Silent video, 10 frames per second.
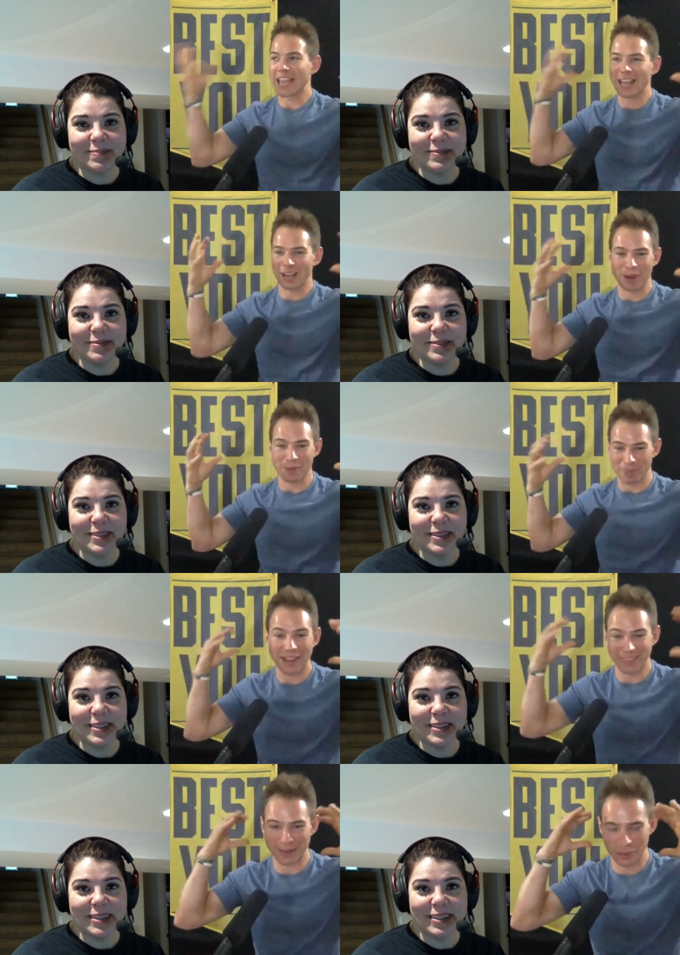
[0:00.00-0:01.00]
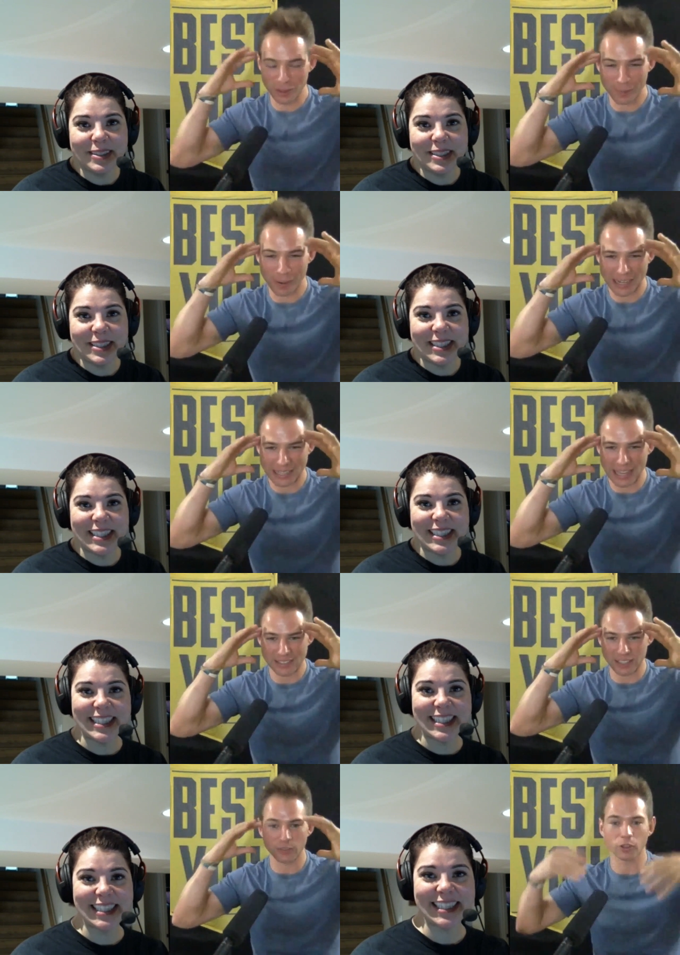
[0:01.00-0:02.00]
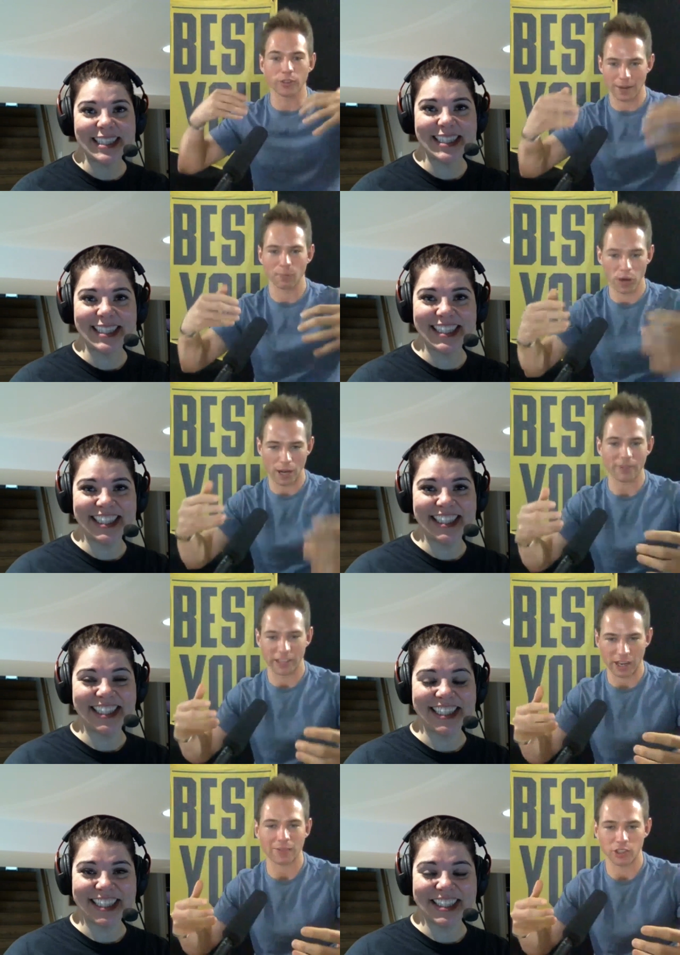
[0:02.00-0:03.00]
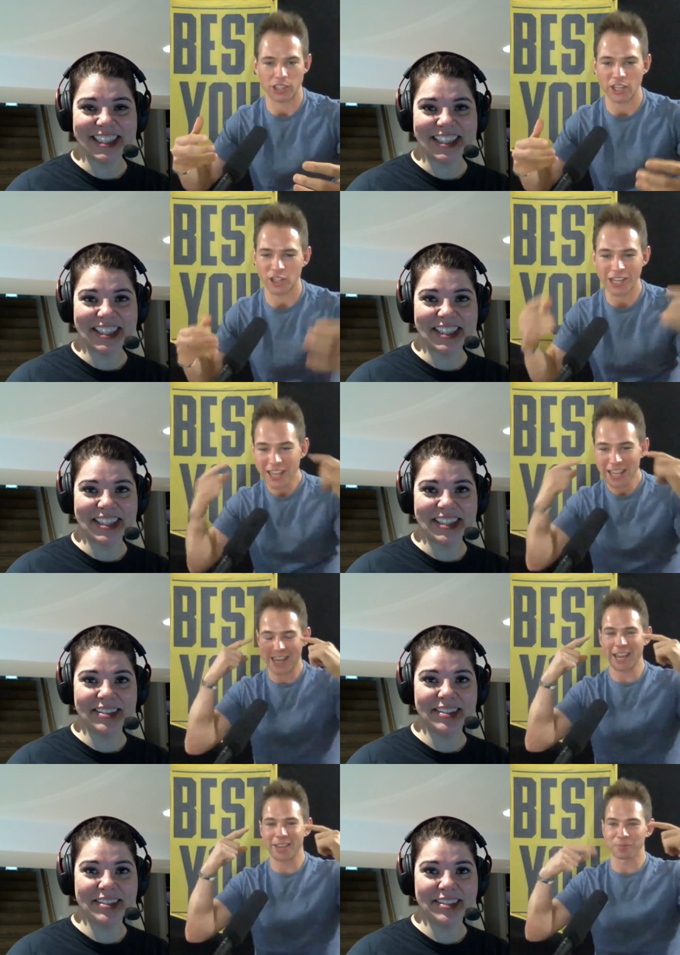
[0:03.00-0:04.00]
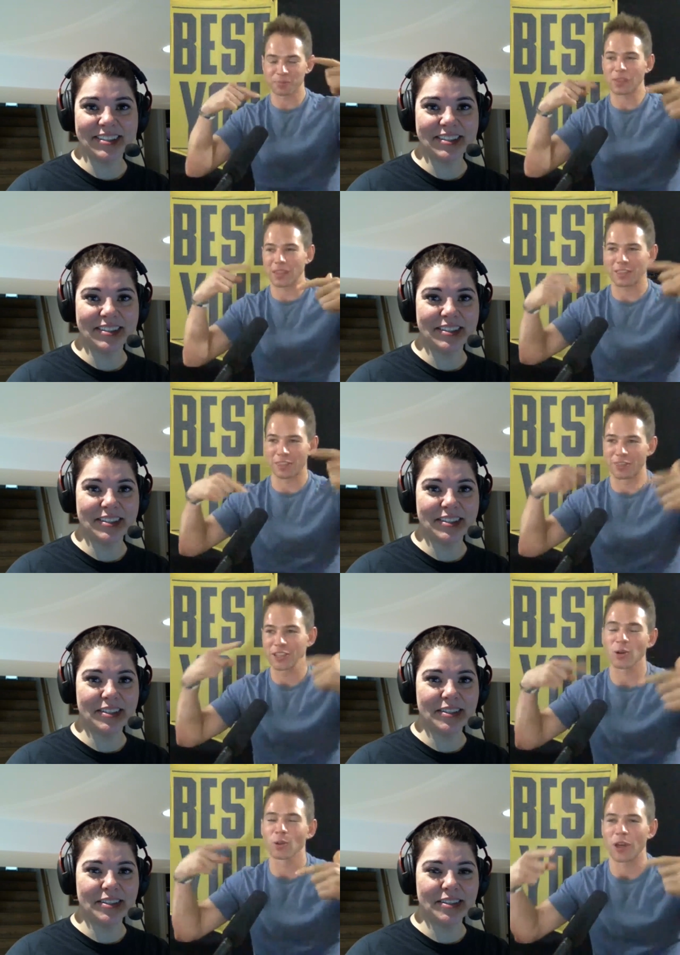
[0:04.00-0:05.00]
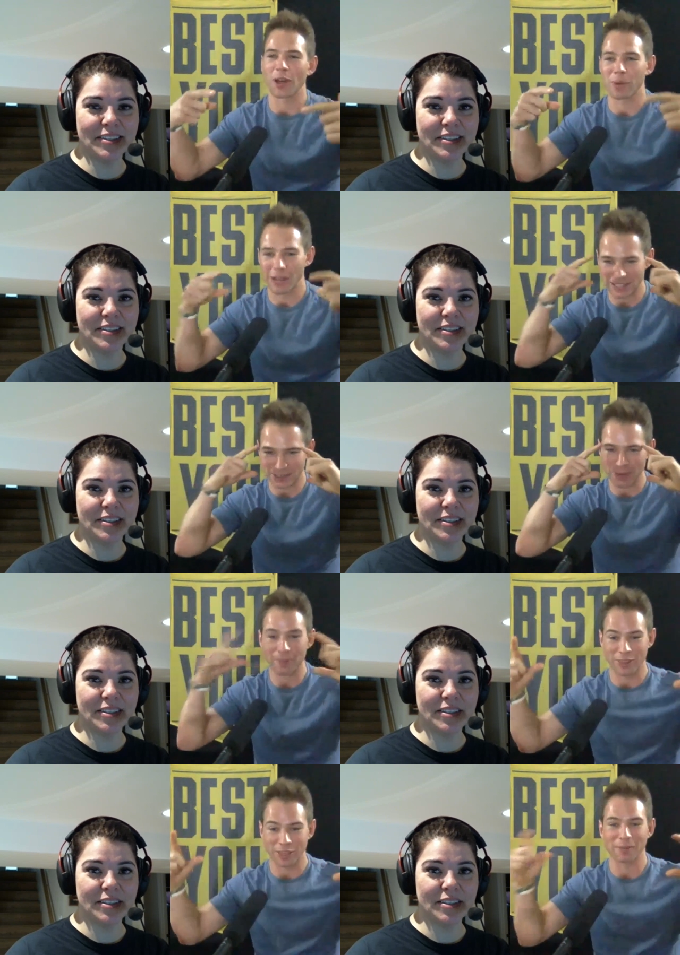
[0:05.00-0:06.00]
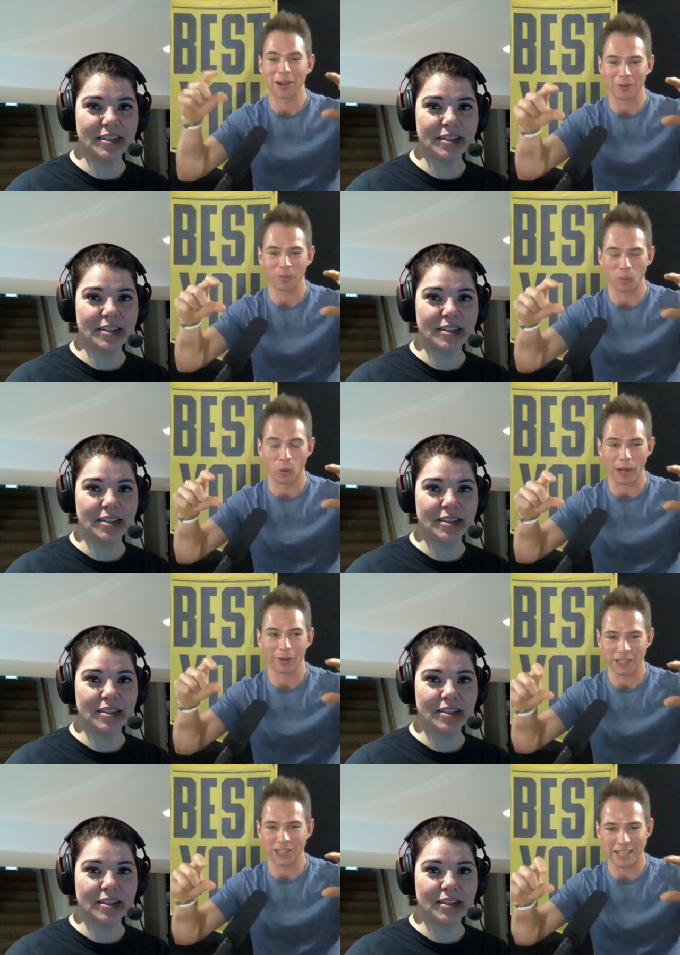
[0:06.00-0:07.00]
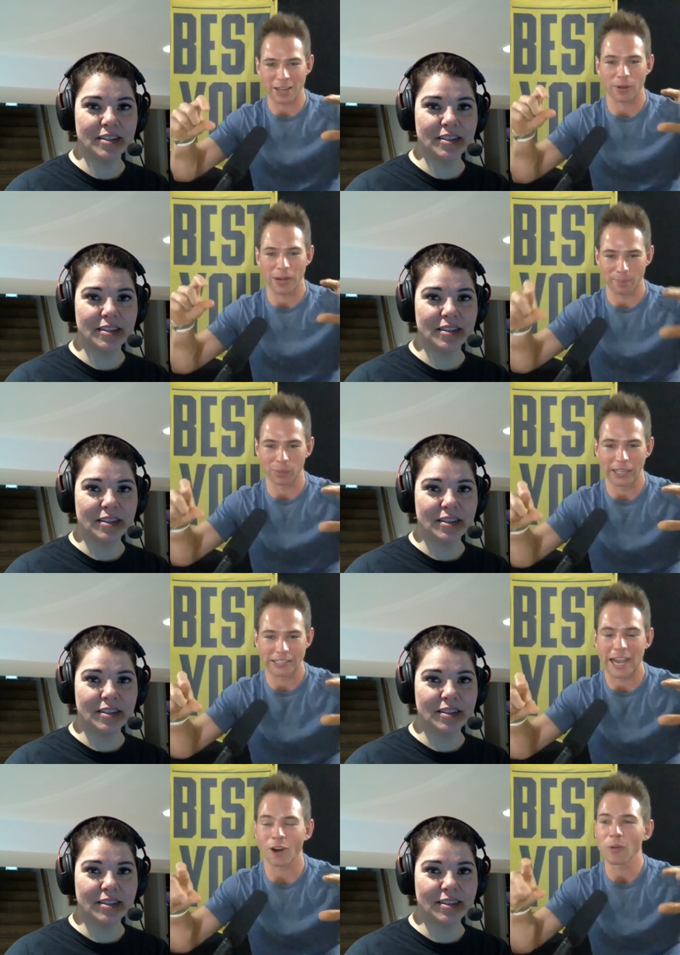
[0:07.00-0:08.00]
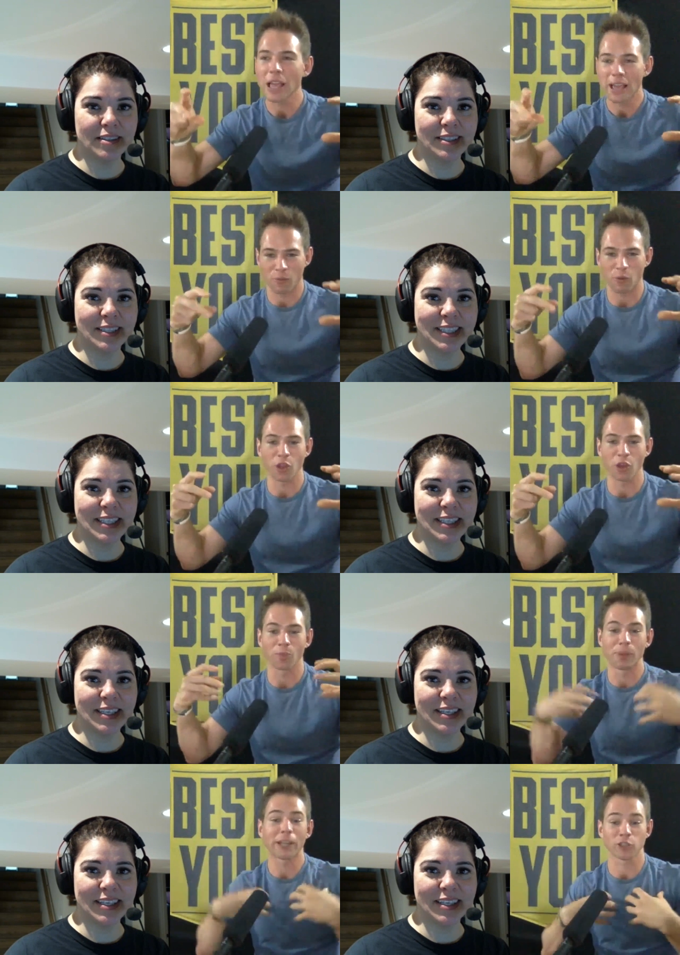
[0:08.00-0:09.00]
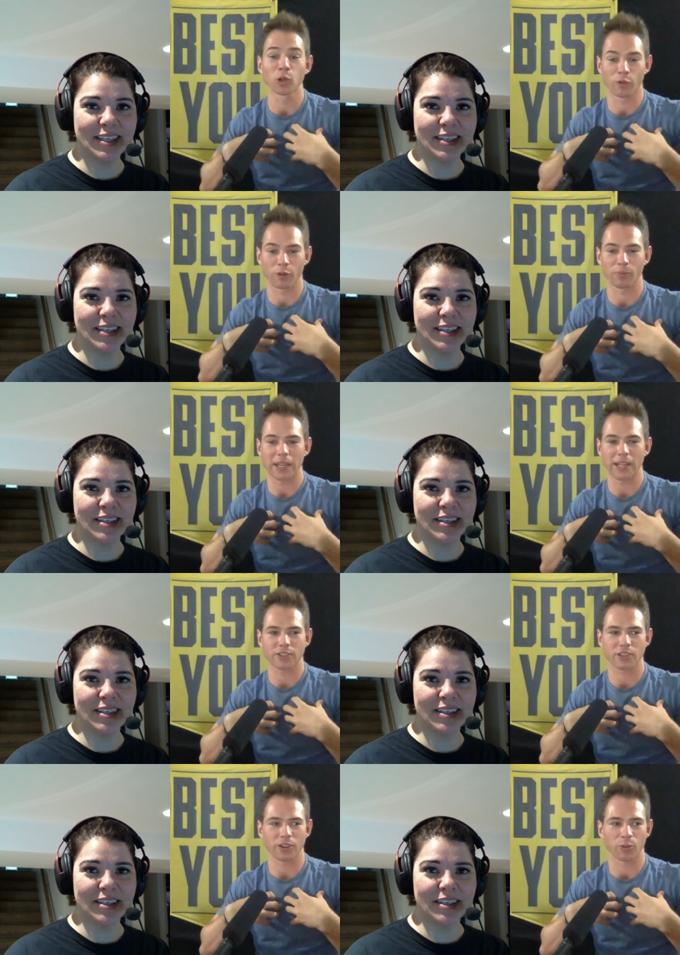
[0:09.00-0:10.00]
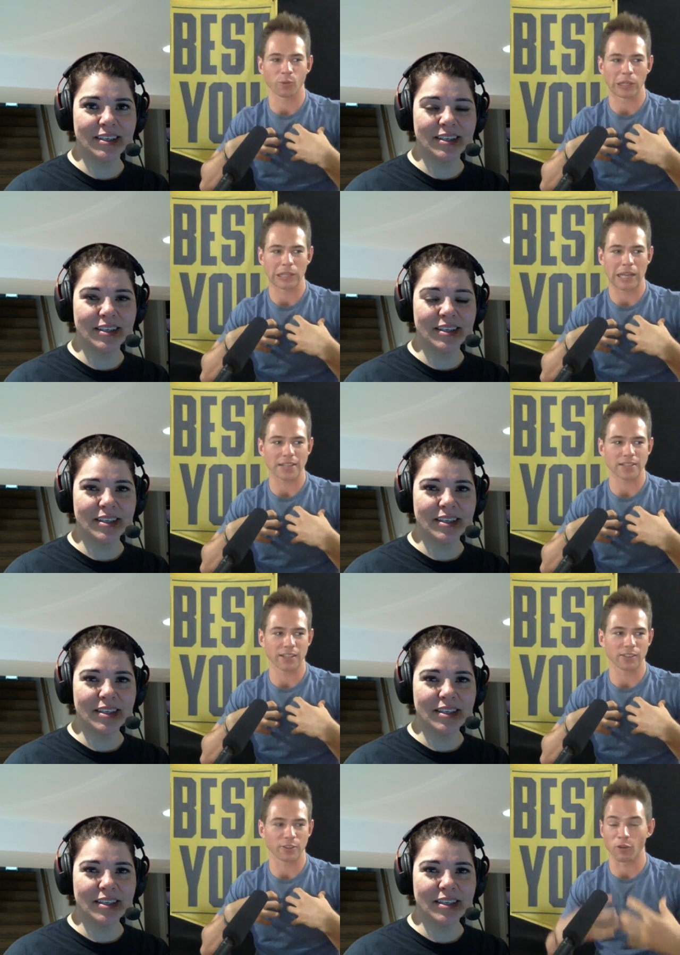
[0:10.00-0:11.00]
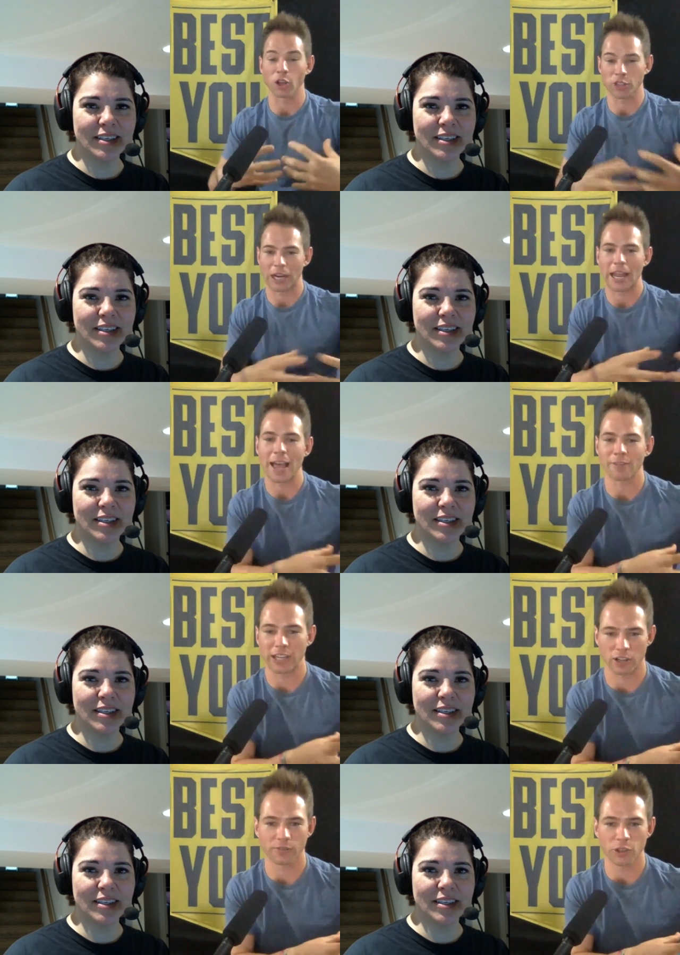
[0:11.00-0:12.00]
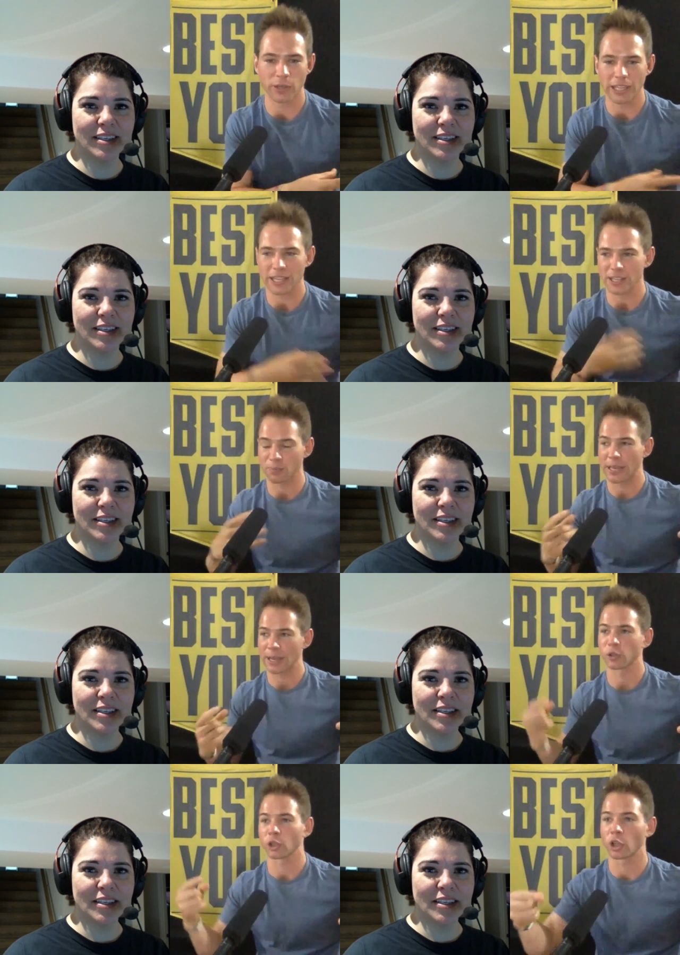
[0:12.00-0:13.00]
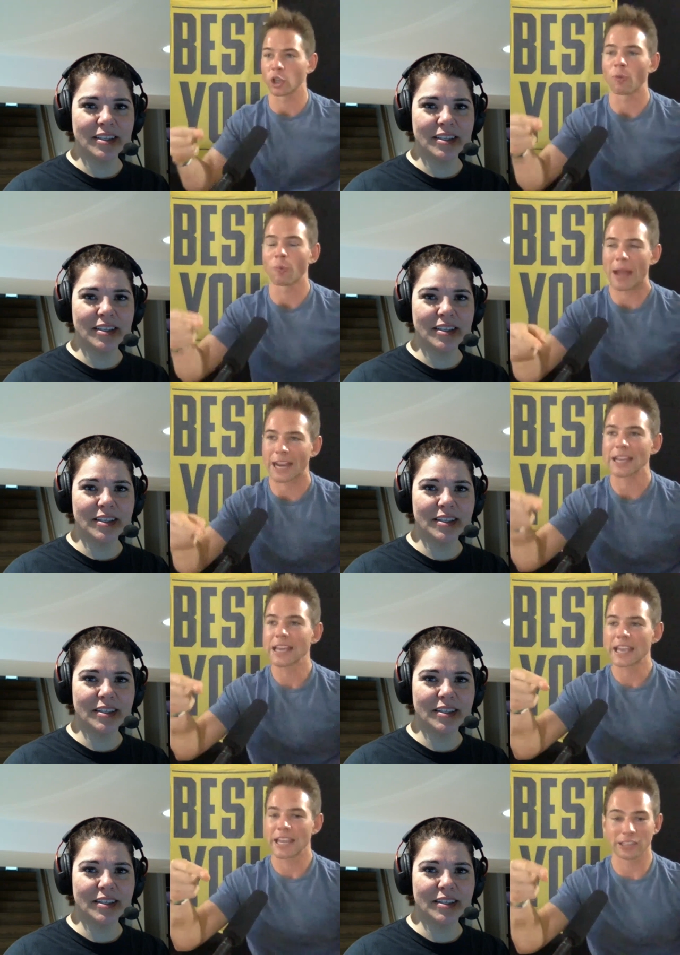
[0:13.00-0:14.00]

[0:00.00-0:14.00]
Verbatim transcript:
Speaker 1: take out of my mind that I'm doing a podcast interview and that I'm more having a conversation. And this whole thought process made me think about what I was going to say when I blanked out. With the biggest tool for me to realizing the faults that I have in interviewing is being able to go back